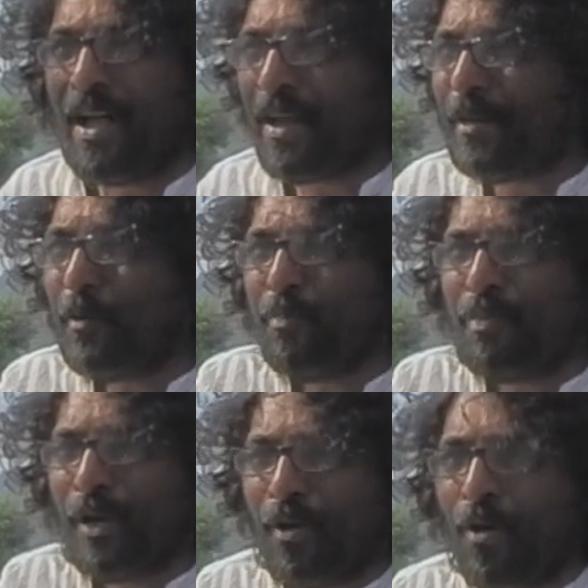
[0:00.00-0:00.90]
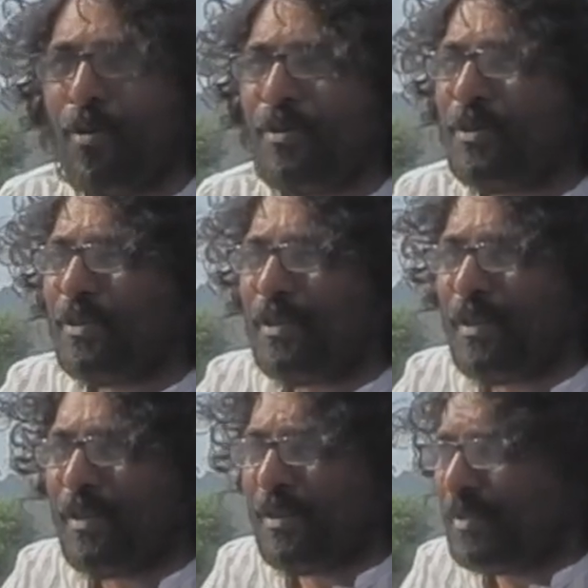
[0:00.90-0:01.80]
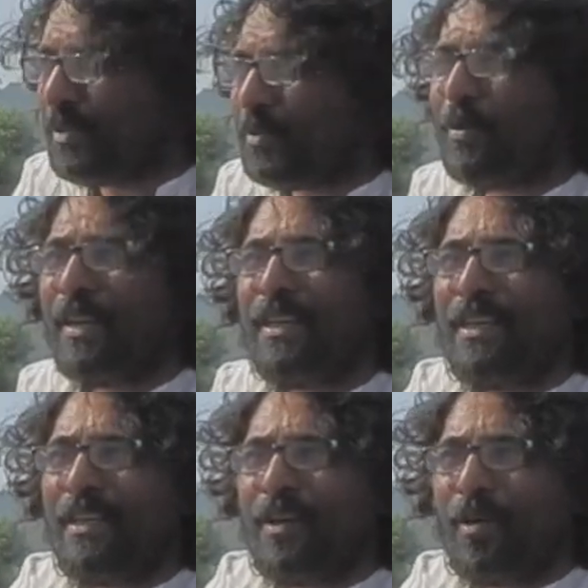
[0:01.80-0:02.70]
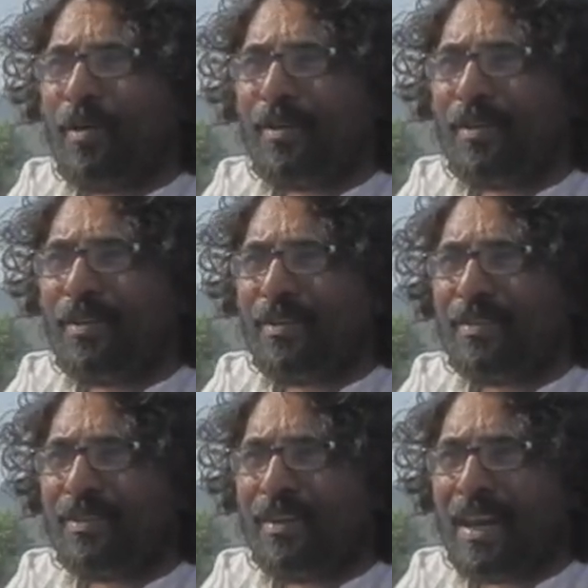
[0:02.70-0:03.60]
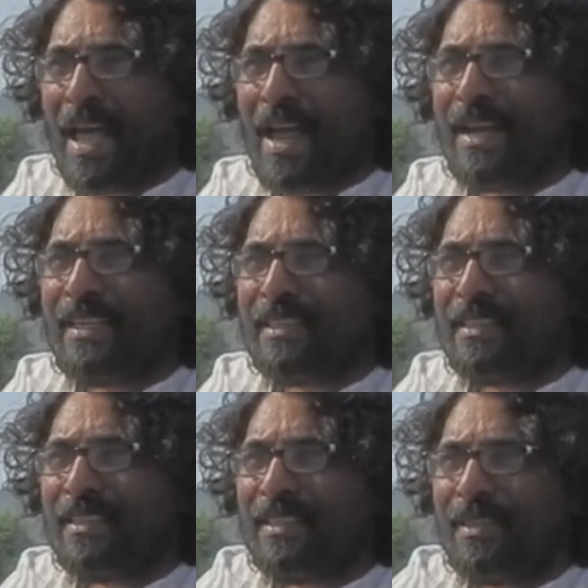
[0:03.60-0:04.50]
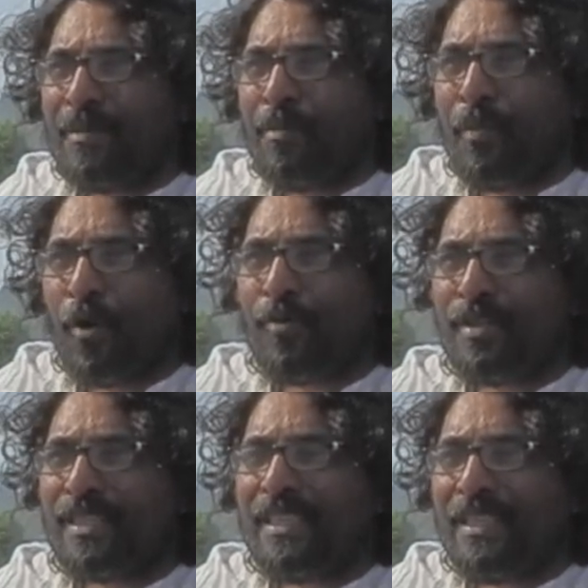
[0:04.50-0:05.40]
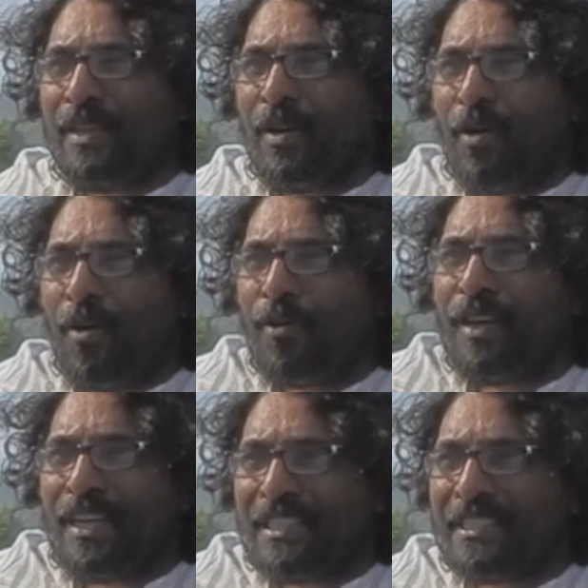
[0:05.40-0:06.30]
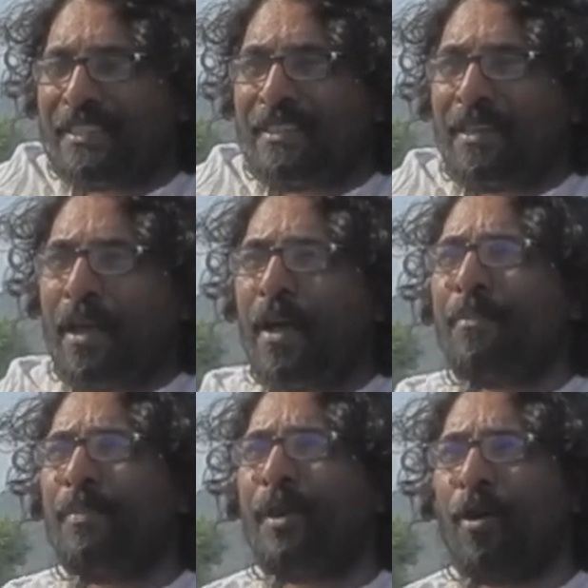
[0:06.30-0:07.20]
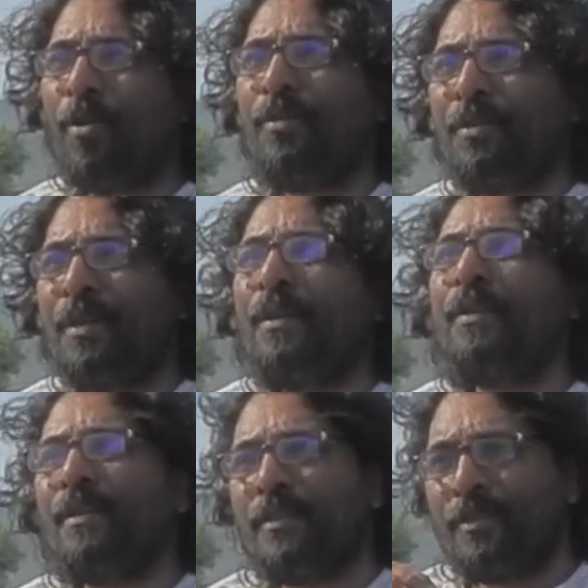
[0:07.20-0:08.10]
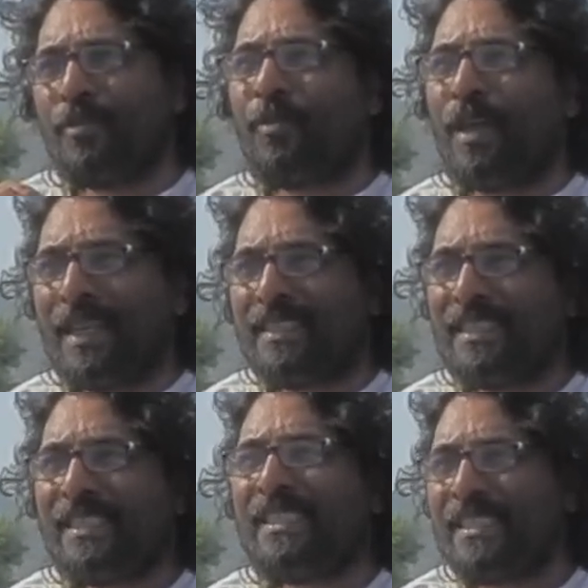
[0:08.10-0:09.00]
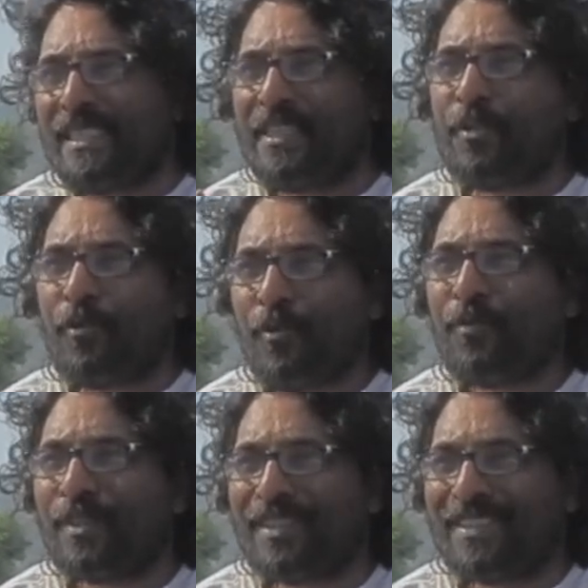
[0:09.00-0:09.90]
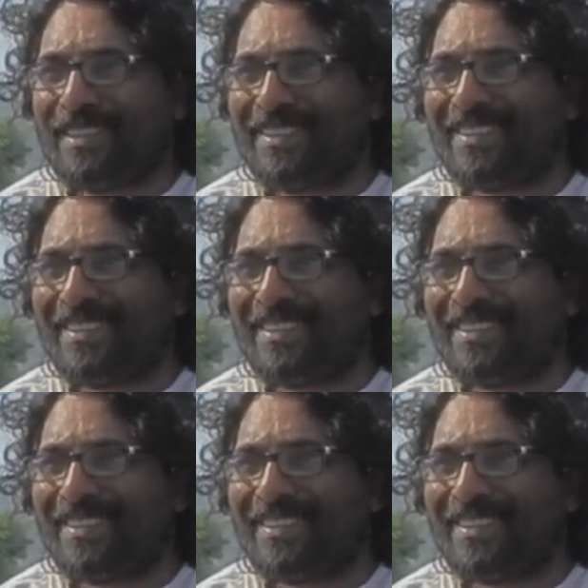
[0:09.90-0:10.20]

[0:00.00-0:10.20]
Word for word: I don't belong to any land, boundary, or nation. I belong to existence and universe.